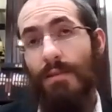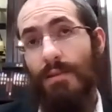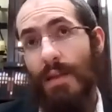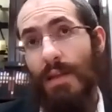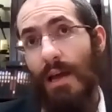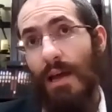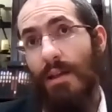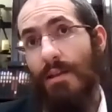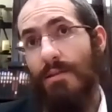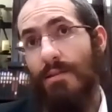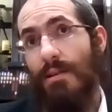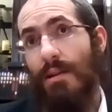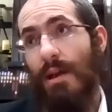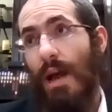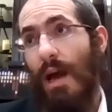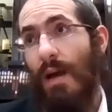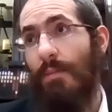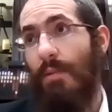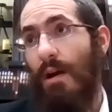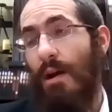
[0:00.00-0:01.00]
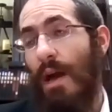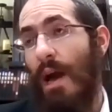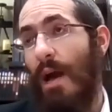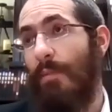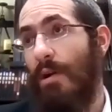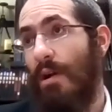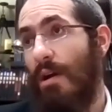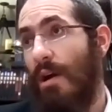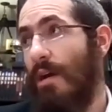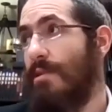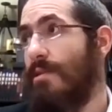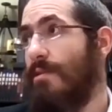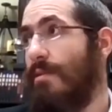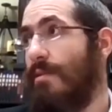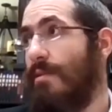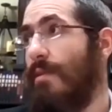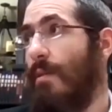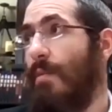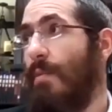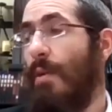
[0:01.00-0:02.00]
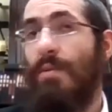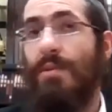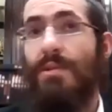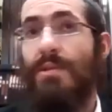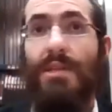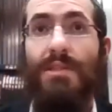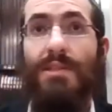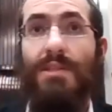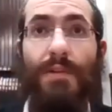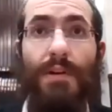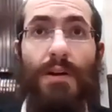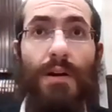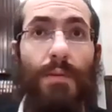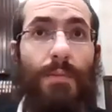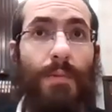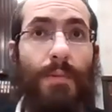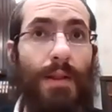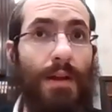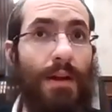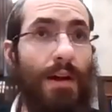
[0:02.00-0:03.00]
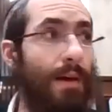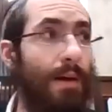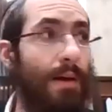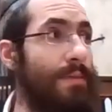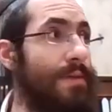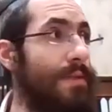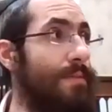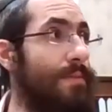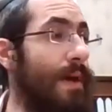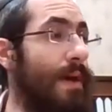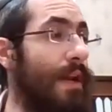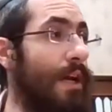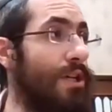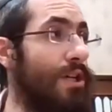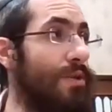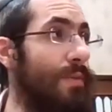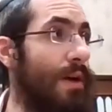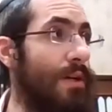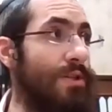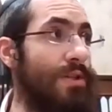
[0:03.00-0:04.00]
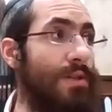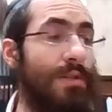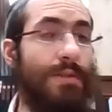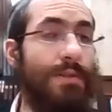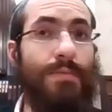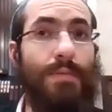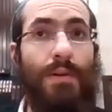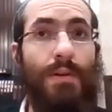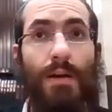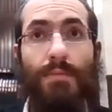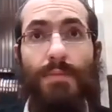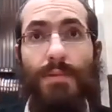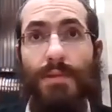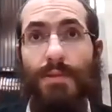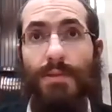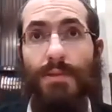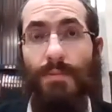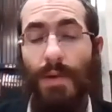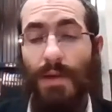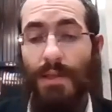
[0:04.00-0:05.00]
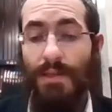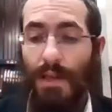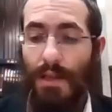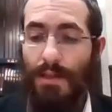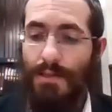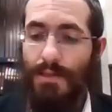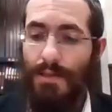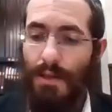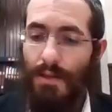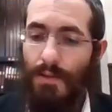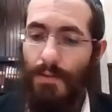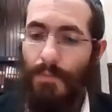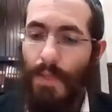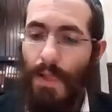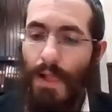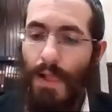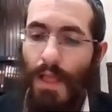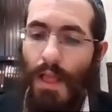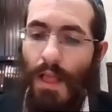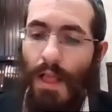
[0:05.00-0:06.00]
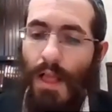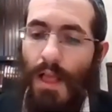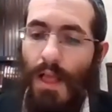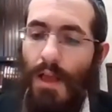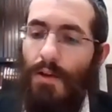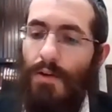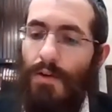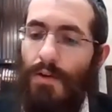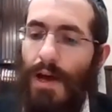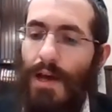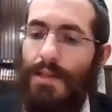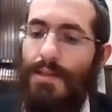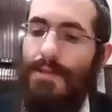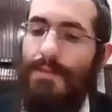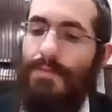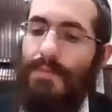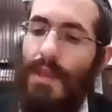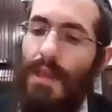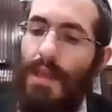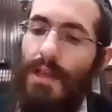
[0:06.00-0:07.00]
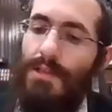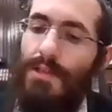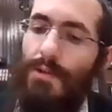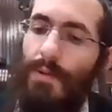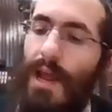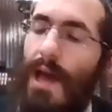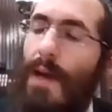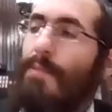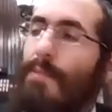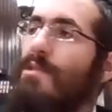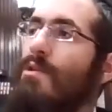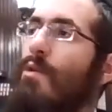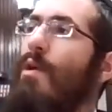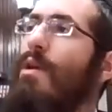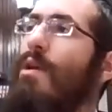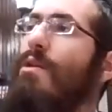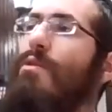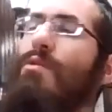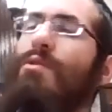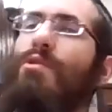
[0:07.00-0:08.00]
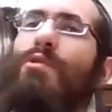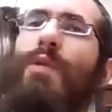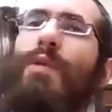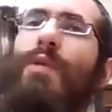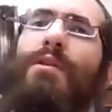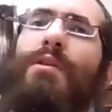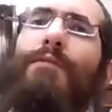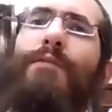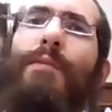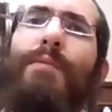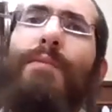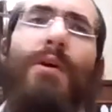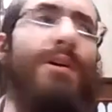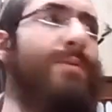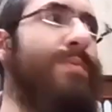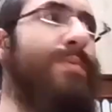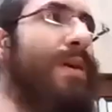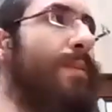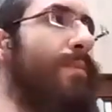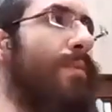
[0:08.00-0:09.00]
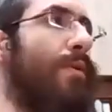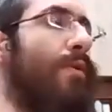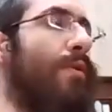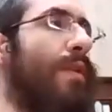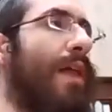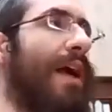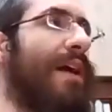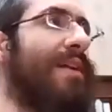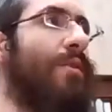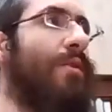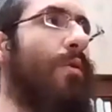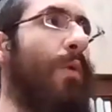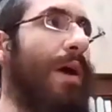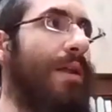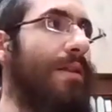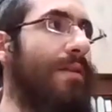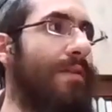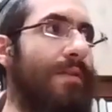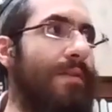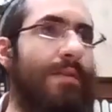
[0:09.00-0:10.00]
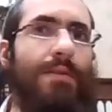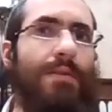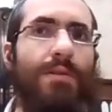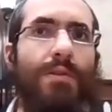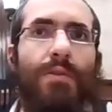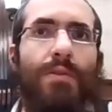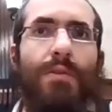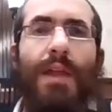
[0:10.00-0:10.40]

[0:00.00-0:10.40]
And that is a common custom that people say Sefira when it comes Bein HaShemesh, comes by sunset. Right? So what happens? So what do you do? And you're from those people who like to wait.